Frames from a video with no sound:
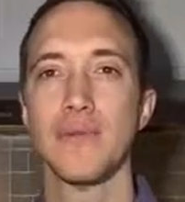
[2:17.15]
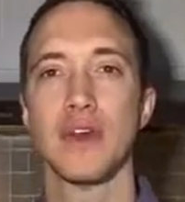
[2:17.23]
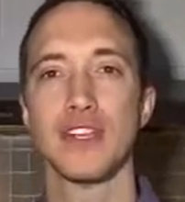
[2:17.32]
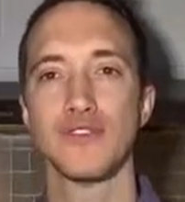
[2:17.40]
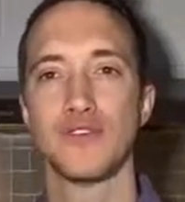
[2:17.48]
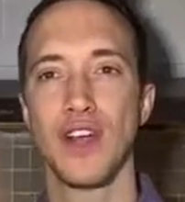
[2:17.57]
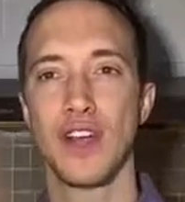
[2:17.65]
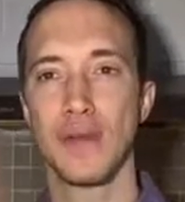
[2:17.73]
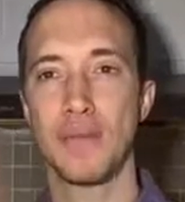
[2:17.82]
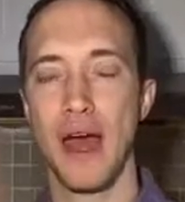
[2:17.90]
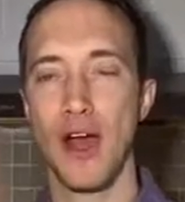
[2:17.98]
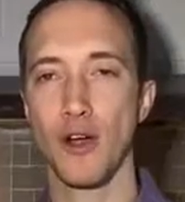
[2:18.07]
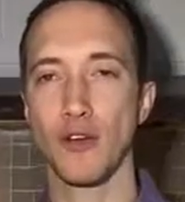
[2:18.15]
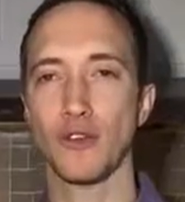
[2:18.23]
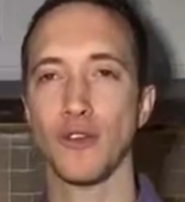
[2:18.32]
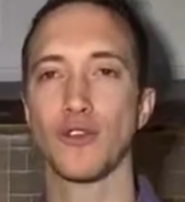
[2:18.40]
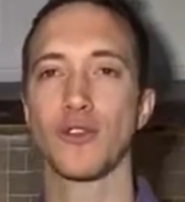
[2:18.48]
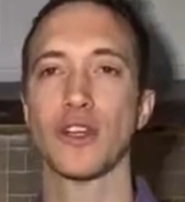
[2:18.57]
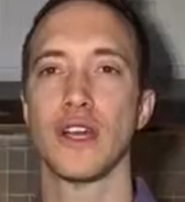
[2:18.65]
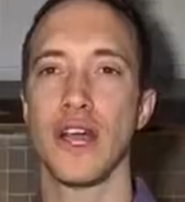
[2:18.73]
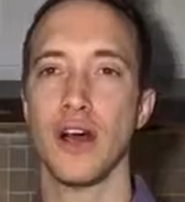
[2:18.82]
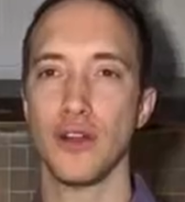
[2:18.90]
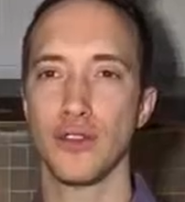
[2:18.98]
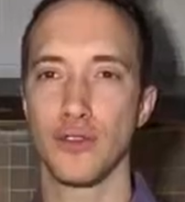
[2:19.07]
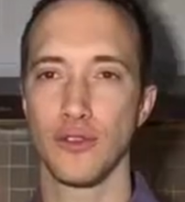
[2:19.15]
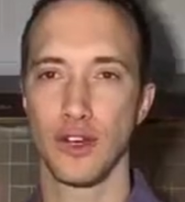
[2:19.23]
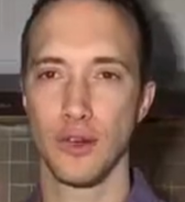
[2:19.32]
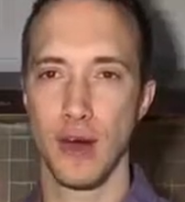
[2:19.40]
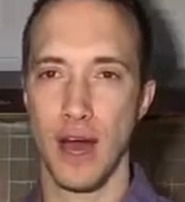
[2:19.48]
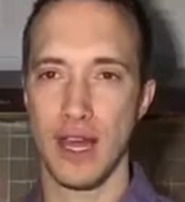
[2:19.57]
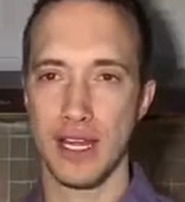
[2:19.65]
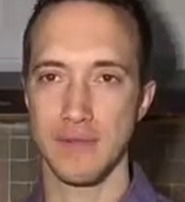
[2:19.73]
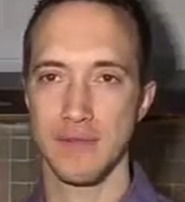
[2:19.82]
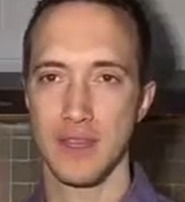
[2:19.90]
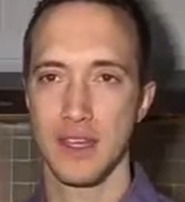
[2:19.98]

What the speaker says: but it's very powerful for your health and for your body.